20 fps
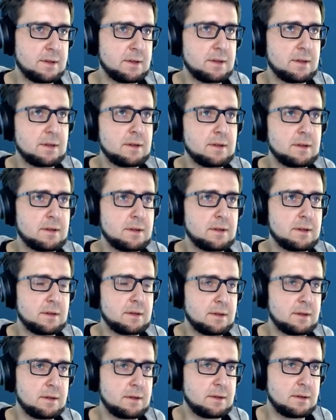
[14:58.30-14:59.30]

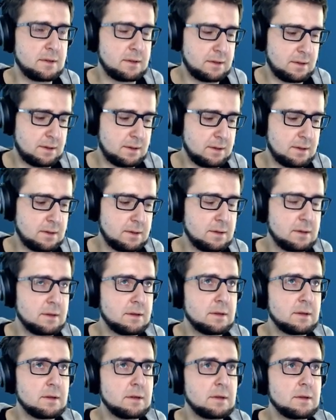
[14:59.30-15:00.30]

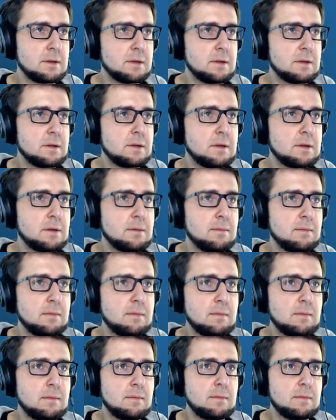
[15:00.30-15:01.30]

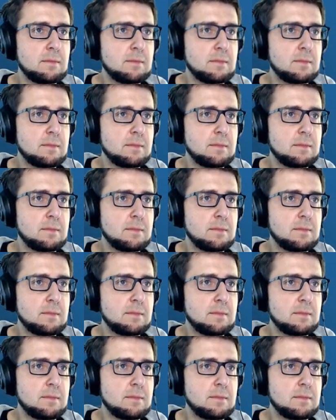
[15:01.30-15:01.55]
No one is speaking in this clip.